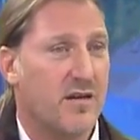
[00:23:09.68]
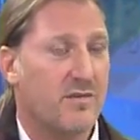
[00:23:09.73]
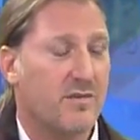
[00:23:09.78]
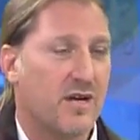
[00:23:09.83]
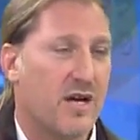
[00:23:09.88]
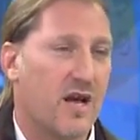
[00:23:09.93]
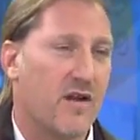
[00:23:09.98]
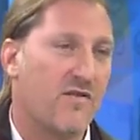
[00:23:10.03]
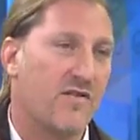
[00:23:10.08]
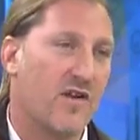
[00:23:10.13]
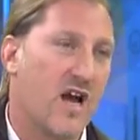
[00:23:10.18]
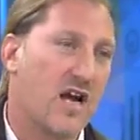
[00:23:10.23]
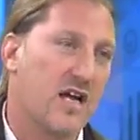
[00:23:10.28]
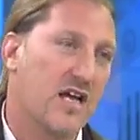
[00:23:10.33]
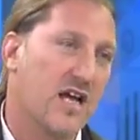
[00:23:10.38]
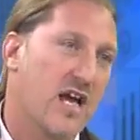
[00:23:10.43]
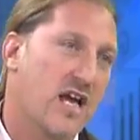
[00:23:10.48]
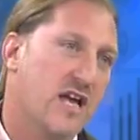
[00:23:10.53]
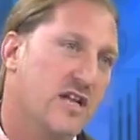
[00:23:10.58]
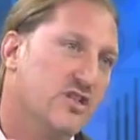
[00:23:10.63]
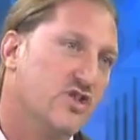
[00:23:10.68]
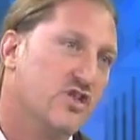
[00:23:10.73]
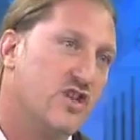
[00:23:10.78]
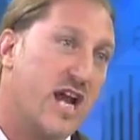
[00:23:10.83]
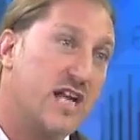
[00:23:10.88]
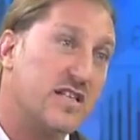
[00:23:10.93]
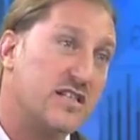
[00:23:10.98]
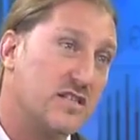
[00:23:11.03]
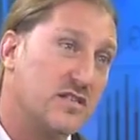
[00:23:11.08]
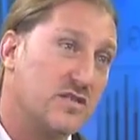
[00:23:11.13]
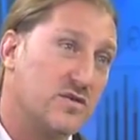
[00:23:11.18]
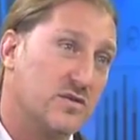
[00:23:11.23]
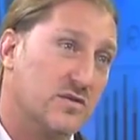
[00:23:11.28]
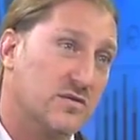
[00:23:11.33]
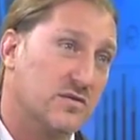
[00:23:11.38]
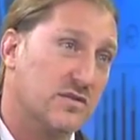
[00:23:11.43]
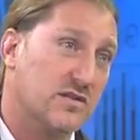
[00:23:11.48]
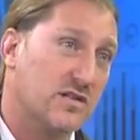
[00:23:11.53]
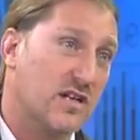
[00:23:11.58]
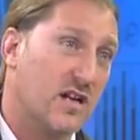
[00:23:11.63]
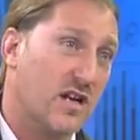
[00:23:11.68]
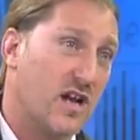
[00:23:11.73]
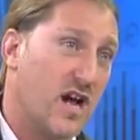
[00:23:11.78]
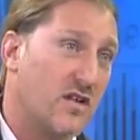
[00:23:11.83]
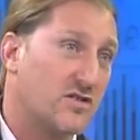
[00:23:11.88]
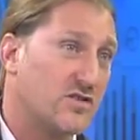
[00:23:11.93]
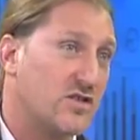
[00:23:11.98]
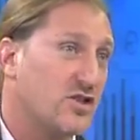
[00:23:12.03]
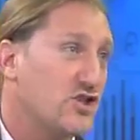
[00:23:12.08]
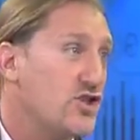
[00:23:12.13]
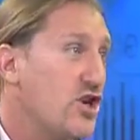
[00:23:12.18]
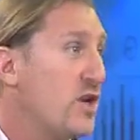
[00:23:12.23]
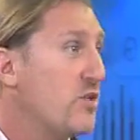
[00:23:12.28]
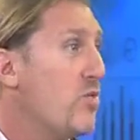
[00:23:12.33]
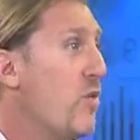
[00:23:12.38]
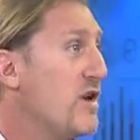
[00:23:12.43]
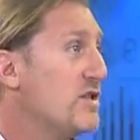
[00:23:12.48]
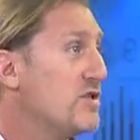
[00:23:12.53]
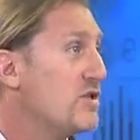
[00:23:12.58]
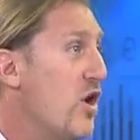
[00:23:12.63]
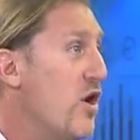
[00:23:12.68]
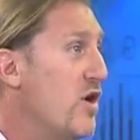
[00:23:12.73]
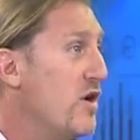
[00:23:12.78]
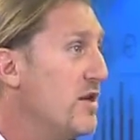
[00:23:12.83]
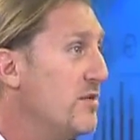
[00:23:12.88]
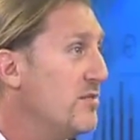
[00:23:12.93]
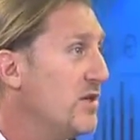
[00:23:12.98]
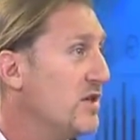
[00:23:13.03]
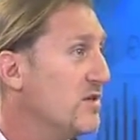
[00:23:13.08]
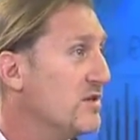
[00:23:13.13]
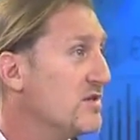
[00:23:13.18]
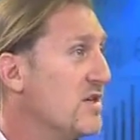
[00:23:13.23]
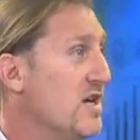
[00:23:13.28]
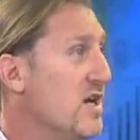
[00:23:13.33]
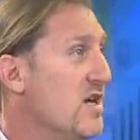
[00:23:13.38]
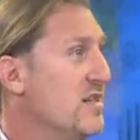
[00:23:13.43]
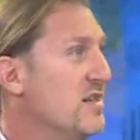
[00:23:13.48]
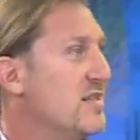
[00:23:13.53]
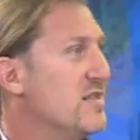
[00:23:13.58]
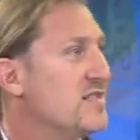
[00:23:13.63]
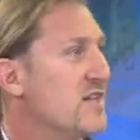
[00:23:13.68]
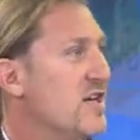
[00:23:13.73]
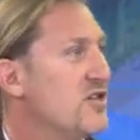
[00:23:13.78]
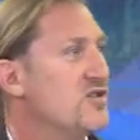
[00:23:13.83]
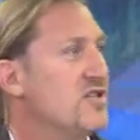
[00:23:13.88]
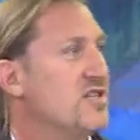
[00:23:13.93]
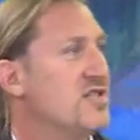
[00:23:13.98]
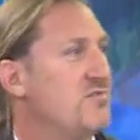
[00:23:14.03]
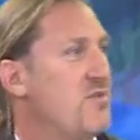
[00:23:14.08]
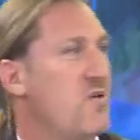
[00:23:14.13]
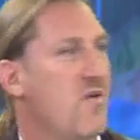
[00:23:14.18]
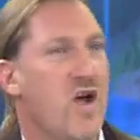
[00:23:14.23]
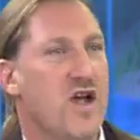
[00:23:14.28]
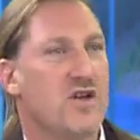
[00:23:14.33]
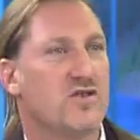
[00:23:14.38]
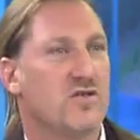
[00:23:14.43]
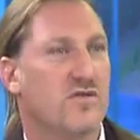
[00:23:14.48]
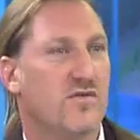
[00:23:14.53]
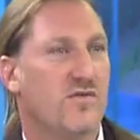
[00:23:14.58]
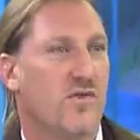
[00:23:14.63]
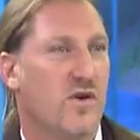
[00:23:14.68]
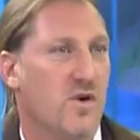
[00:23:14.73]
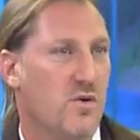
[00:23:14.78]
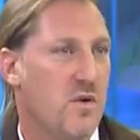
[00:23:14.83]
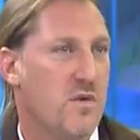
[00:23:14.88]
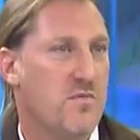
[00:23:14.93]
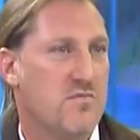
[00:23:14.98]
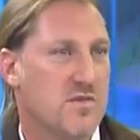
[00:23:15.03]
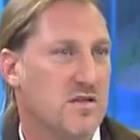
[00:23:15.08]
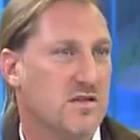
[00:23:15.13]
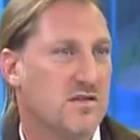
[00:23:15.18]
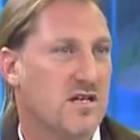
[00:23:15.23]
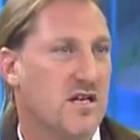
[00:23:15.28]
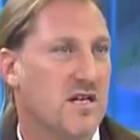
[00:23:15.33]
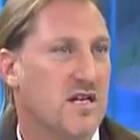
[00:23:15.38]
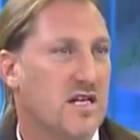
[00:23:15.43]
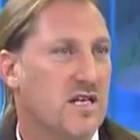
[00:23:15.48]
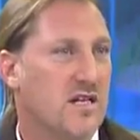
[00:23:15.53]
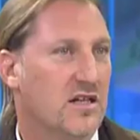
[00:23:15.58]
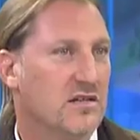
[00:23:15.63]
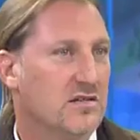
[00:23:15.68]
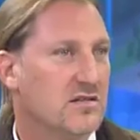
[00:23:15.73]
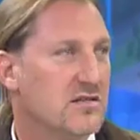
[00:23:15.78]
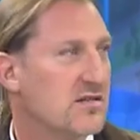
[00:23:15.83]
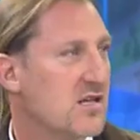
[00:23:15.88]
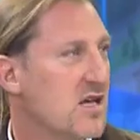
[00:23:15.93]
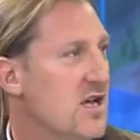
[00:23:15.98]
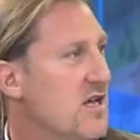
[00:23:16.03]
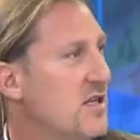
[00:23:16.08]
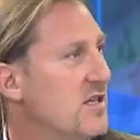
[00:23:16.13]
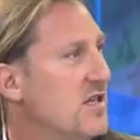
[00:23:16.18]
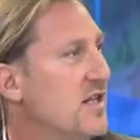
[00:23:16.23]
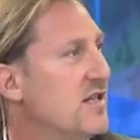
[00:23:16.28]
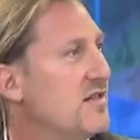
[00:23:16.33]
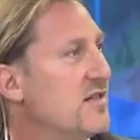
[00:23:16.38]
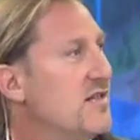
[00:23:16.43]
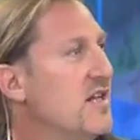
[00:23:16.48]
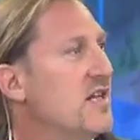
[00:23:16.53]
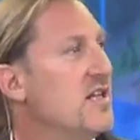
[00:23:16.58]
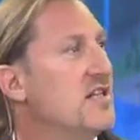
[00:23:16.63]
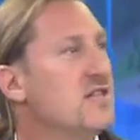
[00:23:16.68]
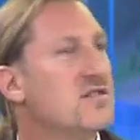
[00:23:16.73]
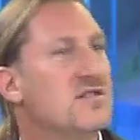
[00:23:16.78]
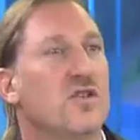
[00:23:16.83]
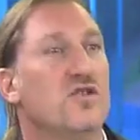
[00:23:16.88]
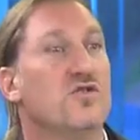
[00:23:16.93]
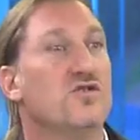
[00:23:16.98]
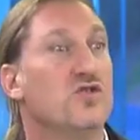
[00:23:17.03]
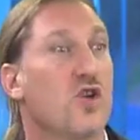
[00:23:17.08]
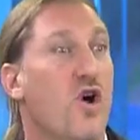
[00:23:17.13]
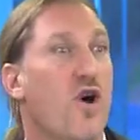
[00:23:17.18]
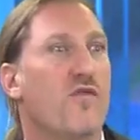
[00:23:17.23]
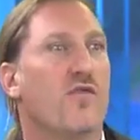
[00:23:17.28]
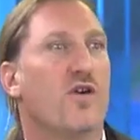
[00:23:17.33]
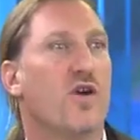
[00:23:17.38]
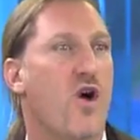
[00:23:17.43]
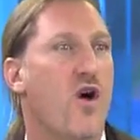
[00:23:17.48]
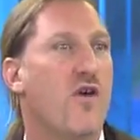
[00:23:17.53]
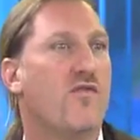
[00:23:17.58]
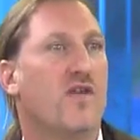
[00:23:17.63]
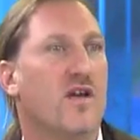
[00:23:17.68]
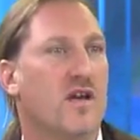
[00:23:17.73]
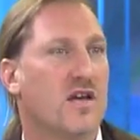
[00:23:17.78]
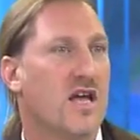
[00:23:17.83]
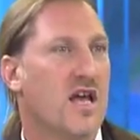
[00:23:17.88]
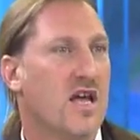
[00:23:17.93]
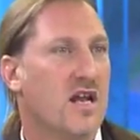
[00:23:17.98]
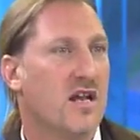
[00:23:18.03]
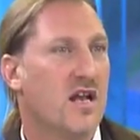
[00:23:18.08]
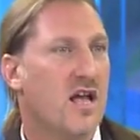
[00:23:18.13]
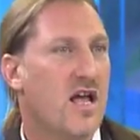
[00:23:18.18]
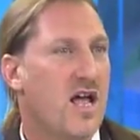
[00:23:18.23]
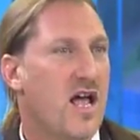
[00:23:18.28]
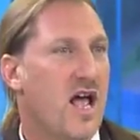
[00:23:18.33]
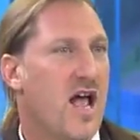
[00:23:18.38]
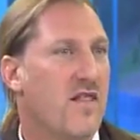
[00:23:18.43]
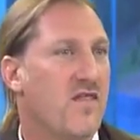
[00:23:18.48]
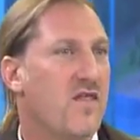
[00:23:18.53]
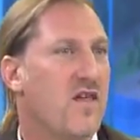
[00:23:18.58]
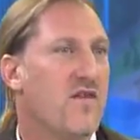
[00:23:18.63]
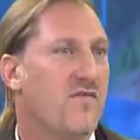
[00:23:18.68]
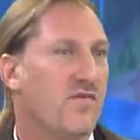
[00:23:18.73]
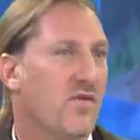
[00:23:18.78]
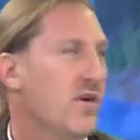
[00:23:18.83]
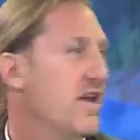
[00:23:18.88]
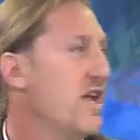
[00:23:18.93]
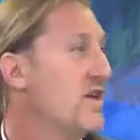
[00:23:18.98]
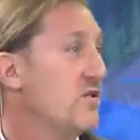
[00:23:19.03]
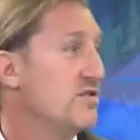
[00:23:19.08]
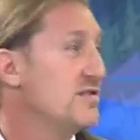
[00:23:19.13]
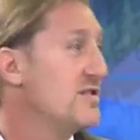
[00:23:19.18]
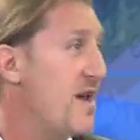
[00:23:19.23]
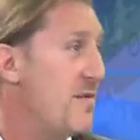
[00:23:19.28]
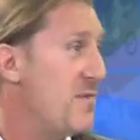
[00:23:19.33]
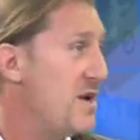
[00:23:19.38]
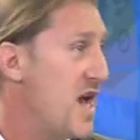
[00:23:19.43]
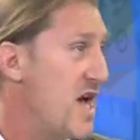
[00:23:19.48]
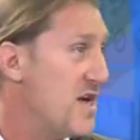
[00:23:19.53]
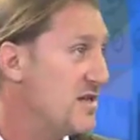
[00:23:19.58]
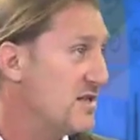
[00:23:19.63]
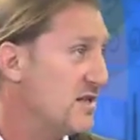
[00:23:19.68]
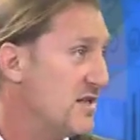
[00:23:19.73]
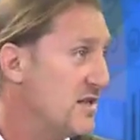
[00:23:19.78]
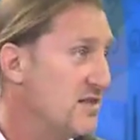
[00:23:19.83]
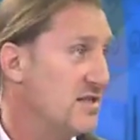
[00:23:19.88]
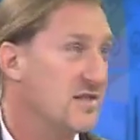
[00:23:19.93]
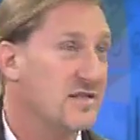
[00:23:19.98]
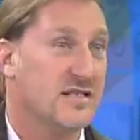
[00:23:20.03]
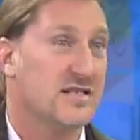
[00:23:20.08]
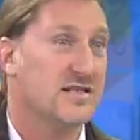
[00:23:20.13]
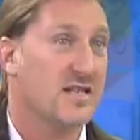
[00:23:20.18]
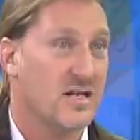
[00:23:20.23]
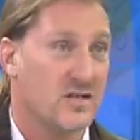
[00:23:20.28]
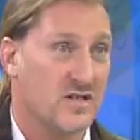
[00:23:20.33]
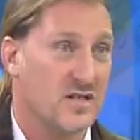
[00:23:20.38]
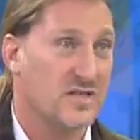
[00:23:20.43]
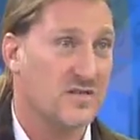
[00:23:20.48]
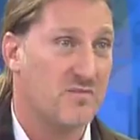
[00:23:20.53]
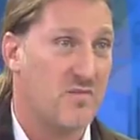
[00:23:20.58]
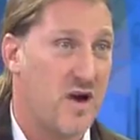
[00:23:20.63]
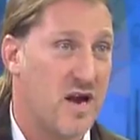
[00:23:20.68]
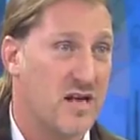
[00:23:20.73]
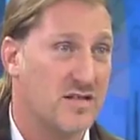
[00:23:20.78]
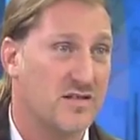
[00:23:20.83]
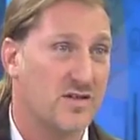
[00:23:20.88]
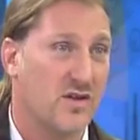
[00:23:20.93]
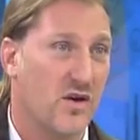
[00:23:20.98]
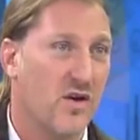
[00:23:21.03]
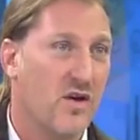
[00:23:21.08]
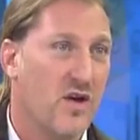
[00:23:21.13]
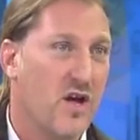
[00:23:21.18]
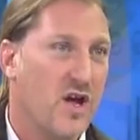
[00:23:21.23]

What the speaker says: kind of like injecting tools that allow you to inject once only, because there's such desperation for equipment and needles that the needles are used over and over again, and therefore get contaminated and disease actually spreads. So,